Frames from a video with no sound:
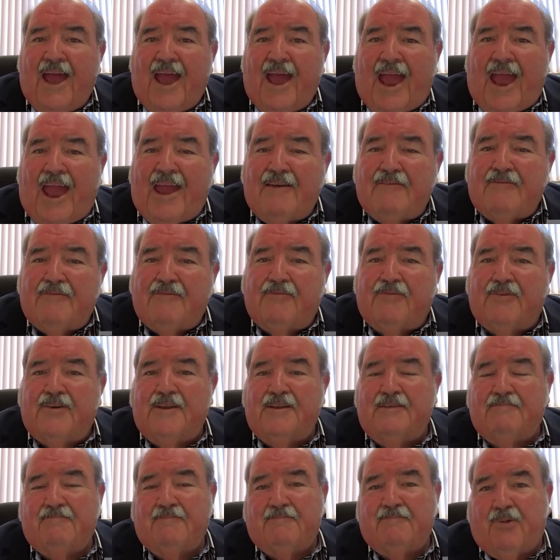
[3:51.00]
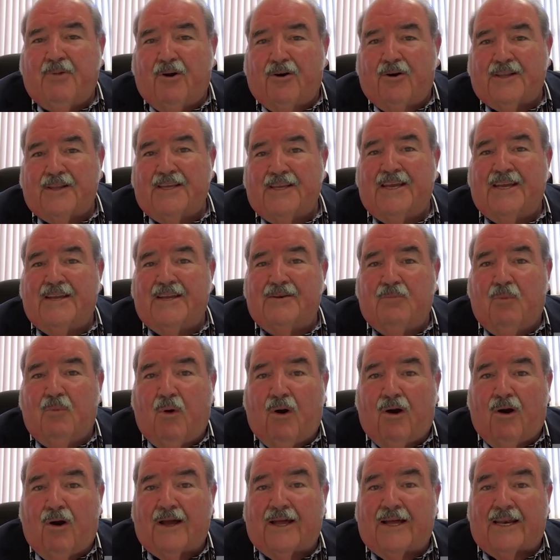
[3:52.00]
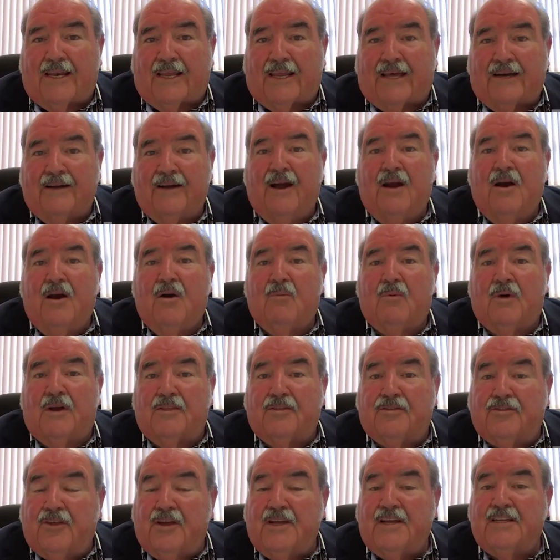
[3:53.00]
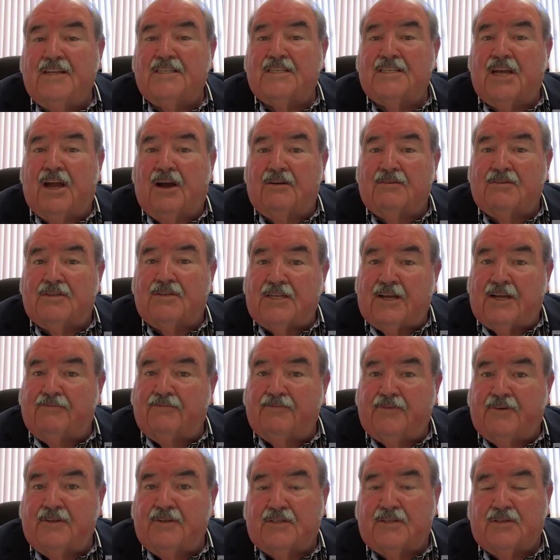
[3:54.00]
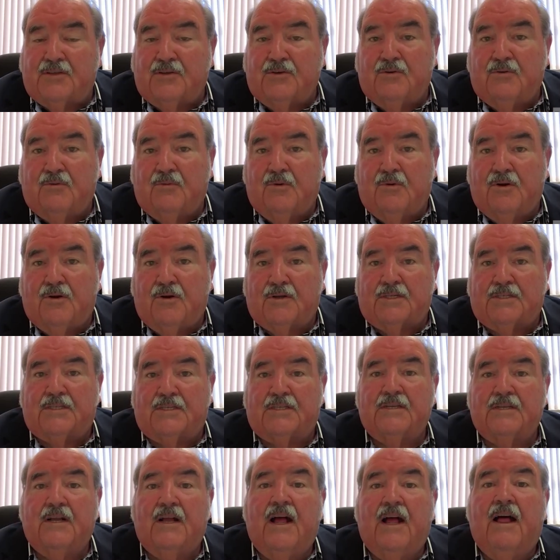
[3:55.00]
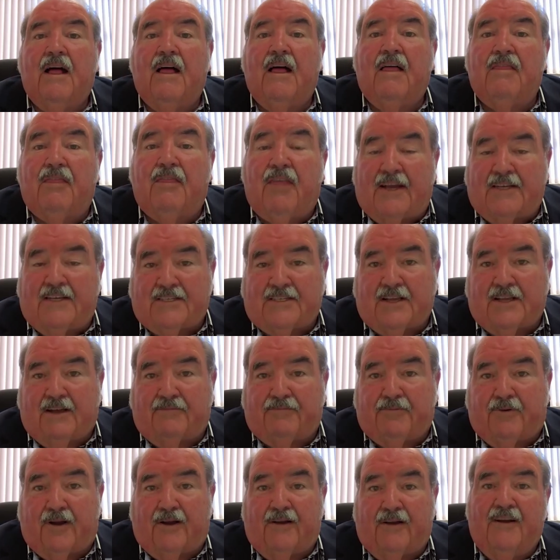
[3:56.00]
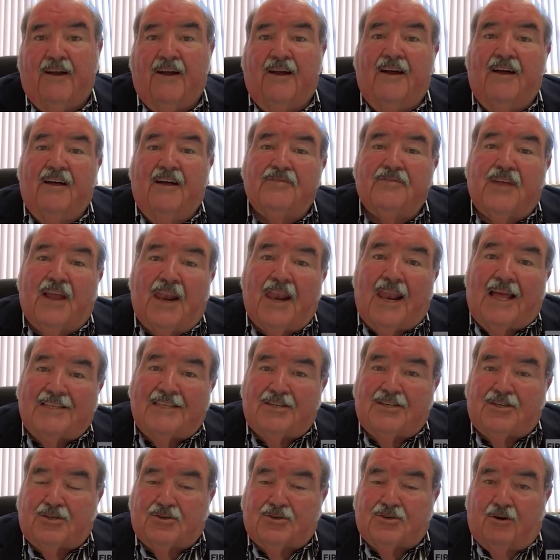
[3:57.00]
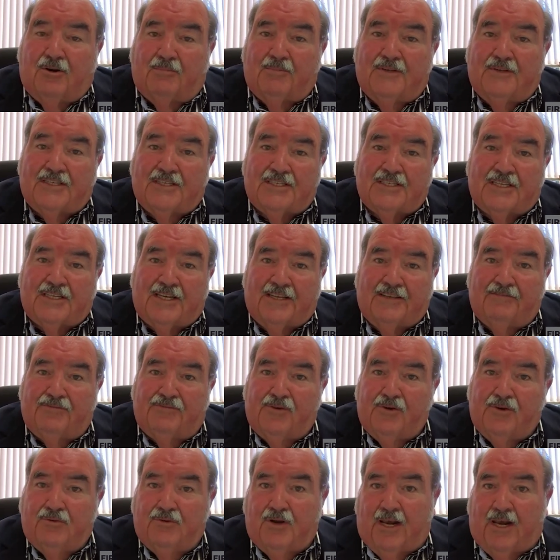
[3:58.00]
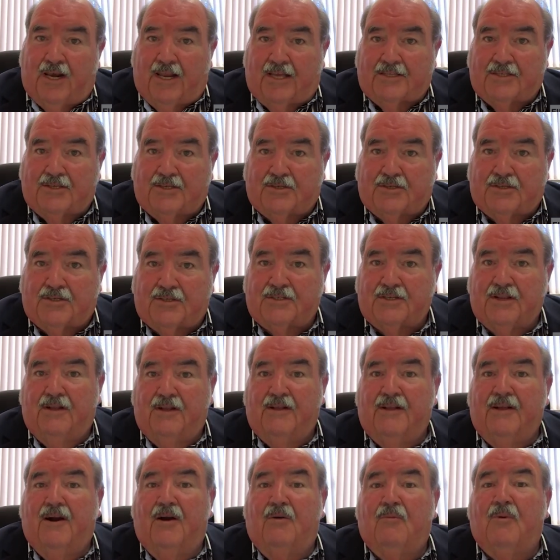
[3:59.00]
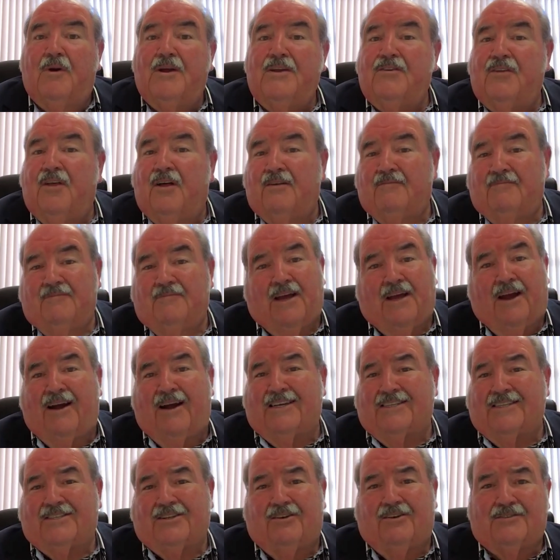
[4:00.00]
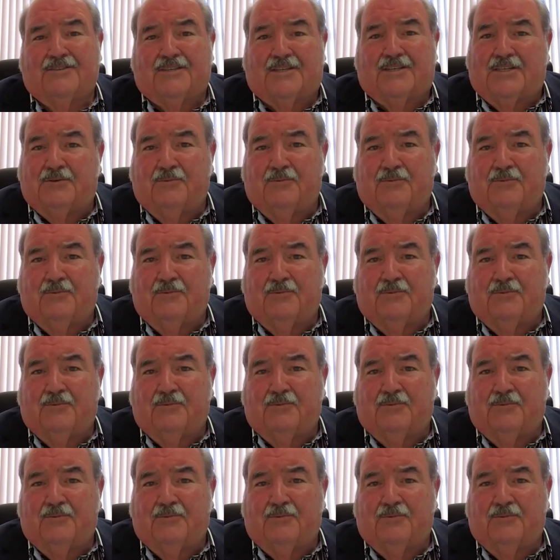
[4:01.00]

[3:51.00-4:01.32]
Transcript: Everybody in Whyalla, when things go tougher to steelworks, they suffer. The lunch shop is selling fewer lunches. Us Aussies,